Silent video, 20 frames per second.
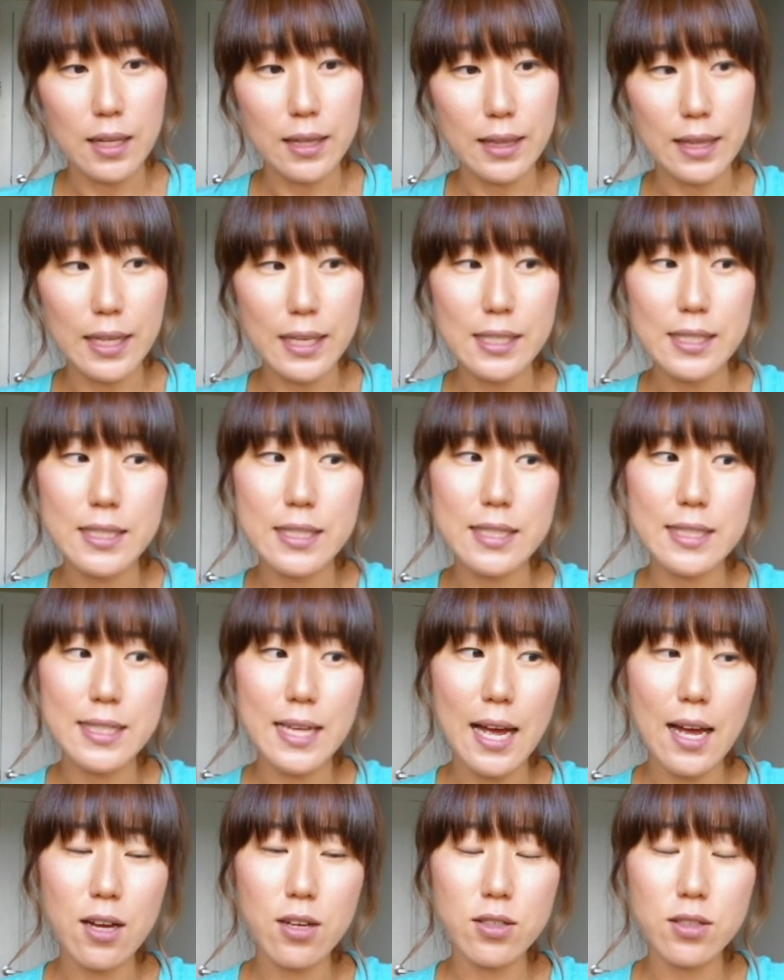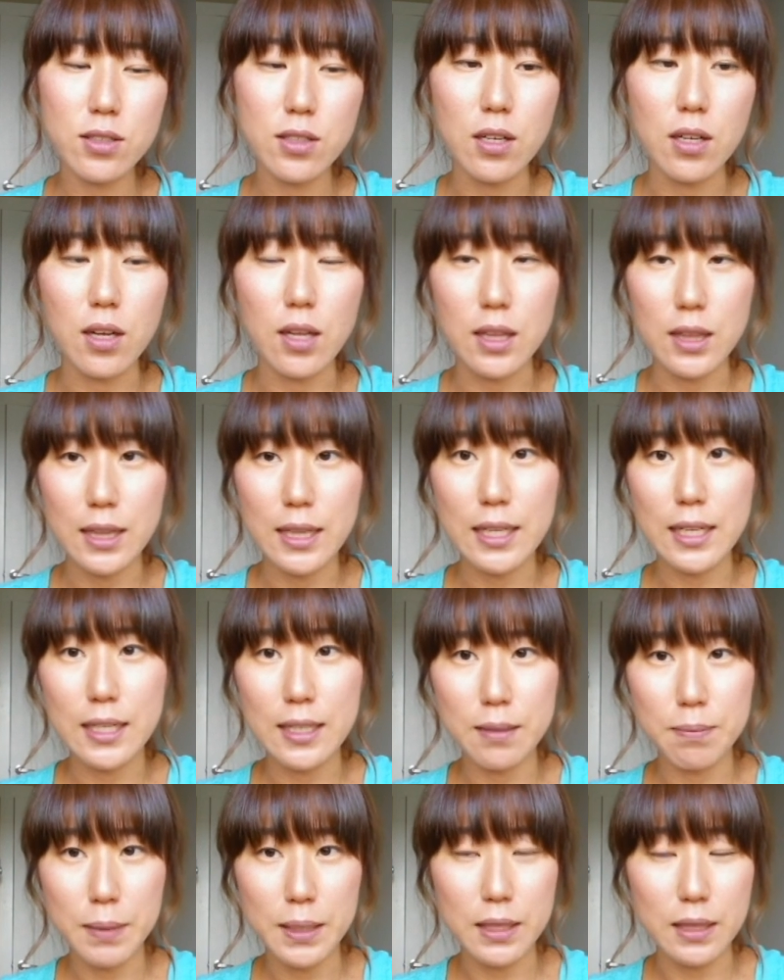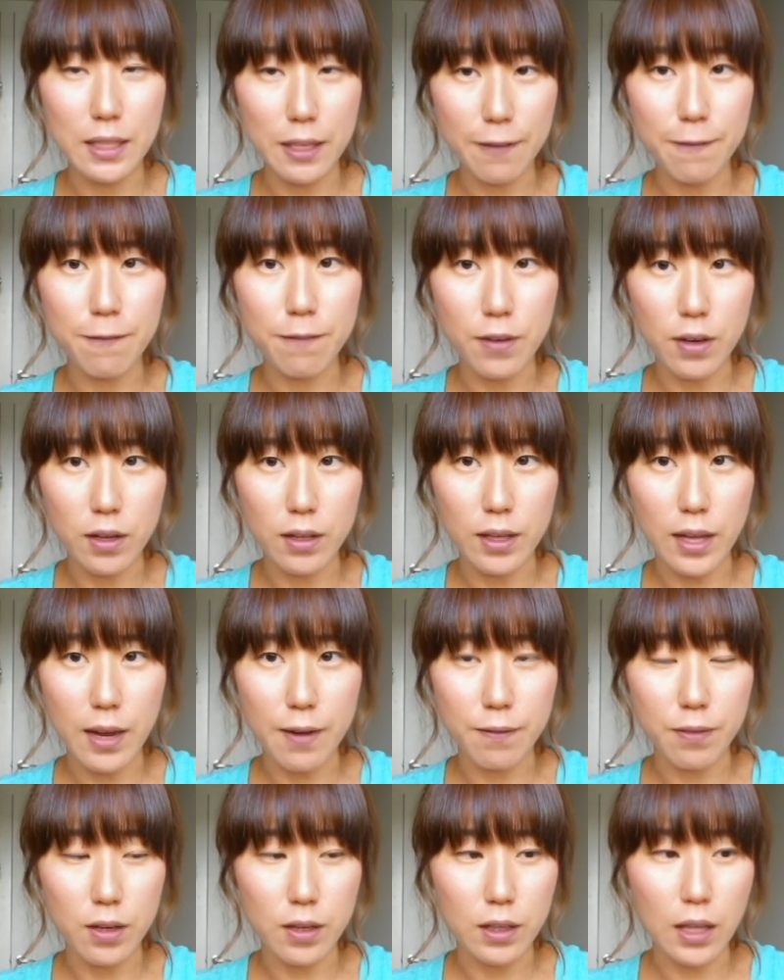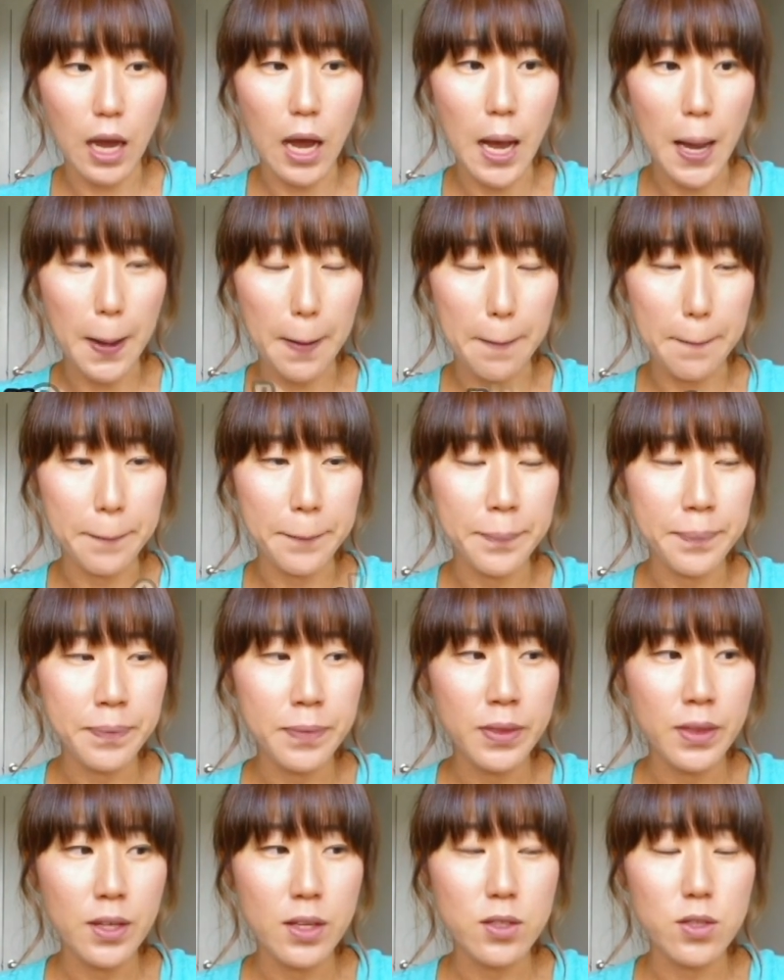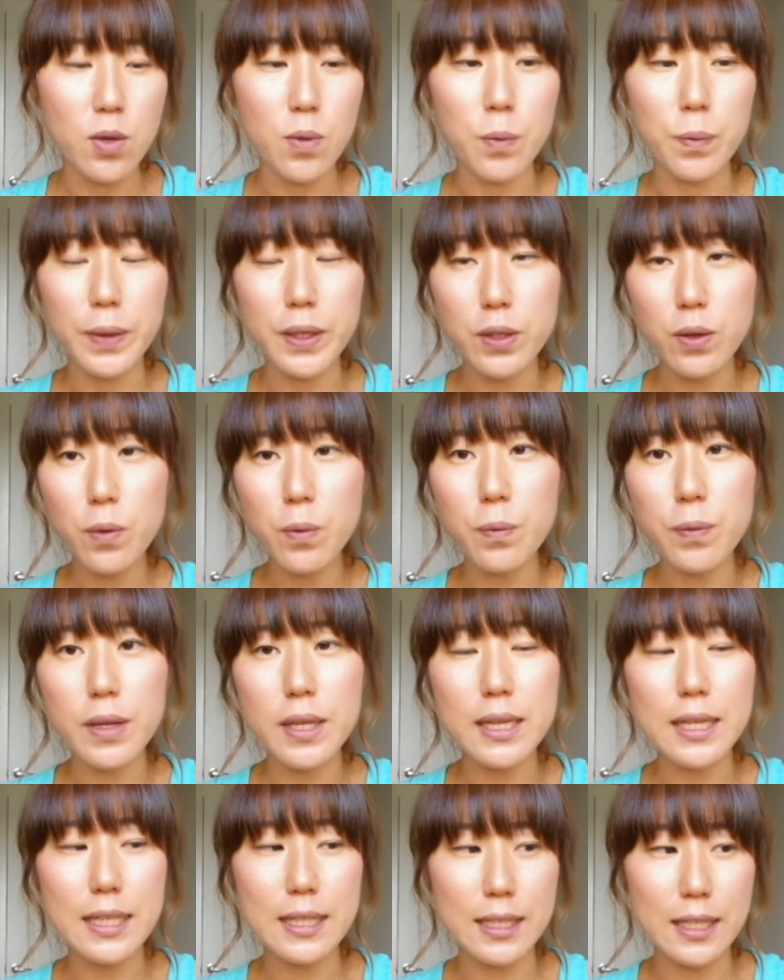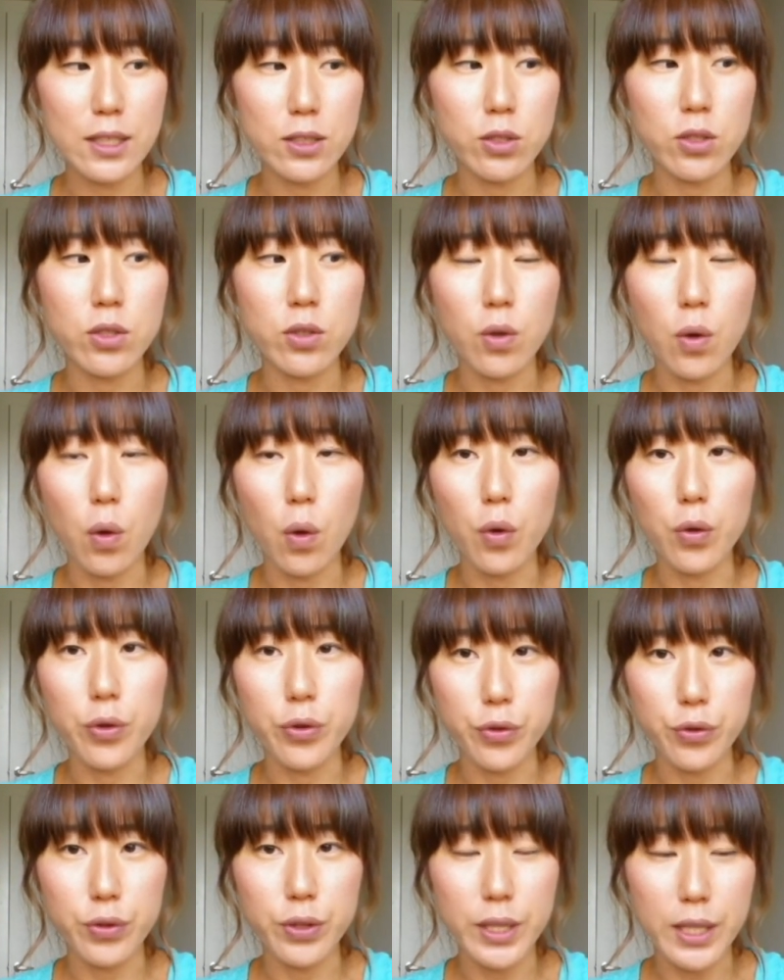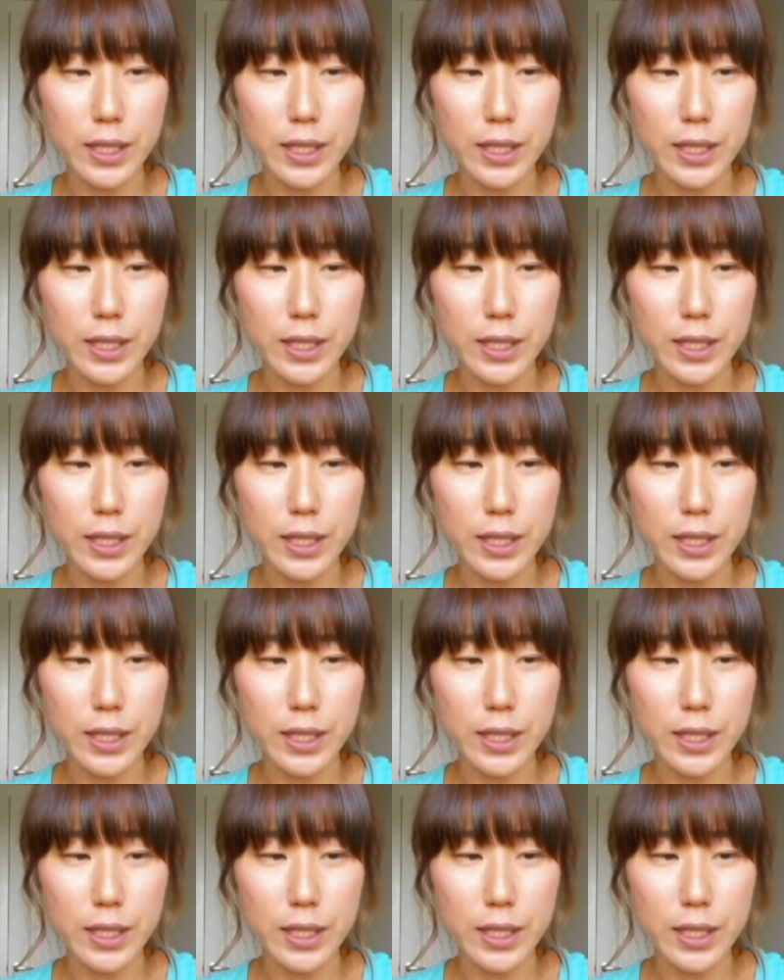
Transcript: This sounds a little bit different every time. So we don't really need to go through